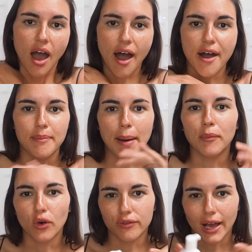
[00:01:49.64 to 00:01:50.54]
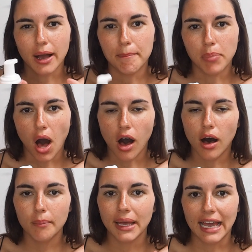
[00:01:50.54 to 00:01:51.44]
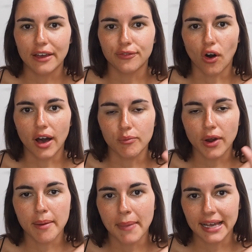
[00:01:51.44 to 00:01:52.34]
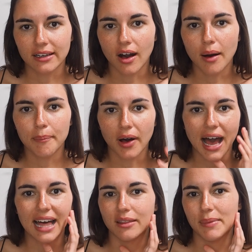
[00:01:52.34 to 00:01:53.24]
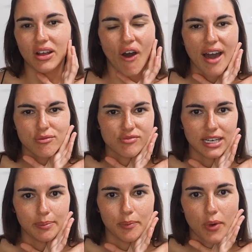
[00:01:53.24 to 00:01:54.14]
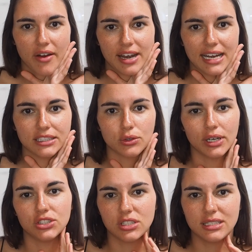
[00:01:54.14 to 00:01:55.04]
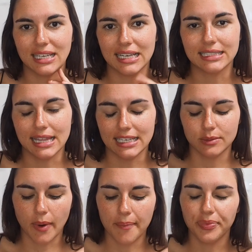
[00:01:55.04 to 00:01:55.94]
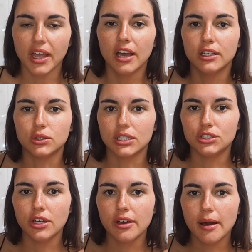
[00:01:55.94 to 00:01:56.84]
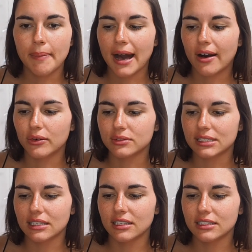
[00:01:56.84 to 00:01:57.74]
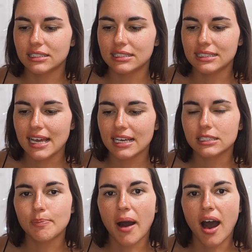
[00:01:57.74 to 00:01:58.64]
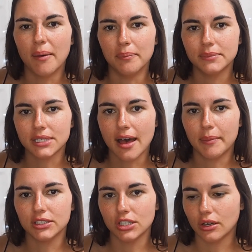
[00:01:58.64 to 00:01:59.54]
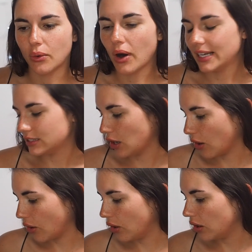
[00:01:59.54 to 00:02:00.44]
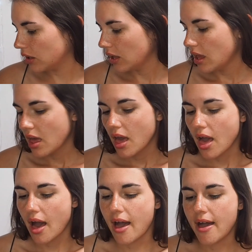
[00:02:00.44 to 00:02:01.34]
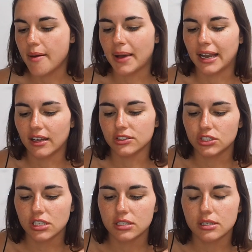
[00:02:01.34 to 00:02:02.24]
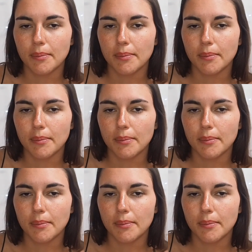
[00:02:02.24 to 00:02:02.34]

and more of like a balm if I'm wearing makeup, but at the minute I haven't really been wearing any, so I just stick to this one. So I do about 6 pumps, and I do quite a lot, and I just